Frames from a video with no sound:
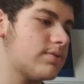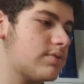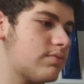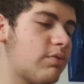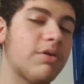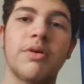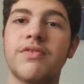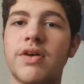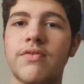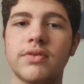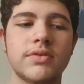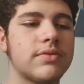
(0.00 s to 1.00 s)
It's one of my
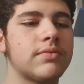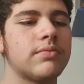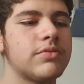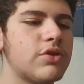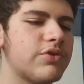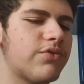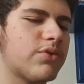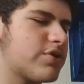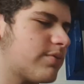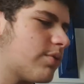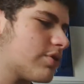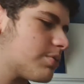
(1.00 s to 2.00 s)
favorites. So is
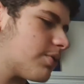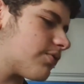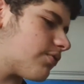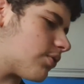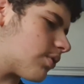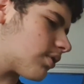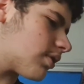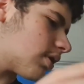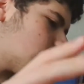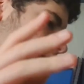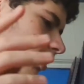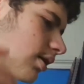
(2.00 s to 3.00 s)
Forza Motorsport 4.
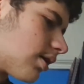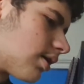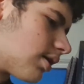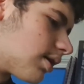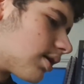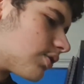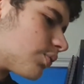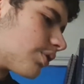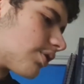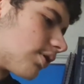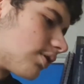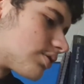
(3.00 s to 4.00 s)
And
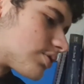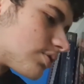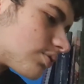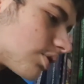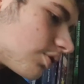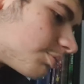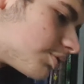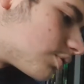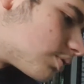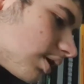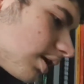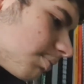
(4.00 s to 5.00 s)
we're also going to be
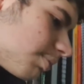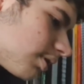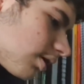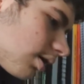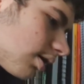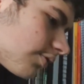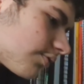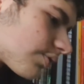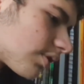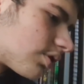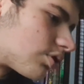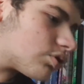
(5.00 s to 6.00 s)
doing a bit of
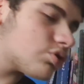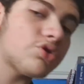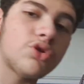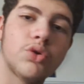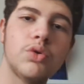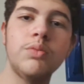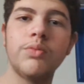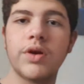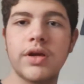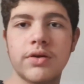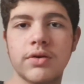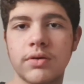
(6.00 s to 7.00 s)
Tomb
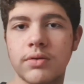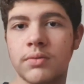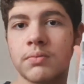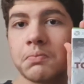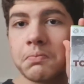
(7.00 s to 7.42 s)
Raider.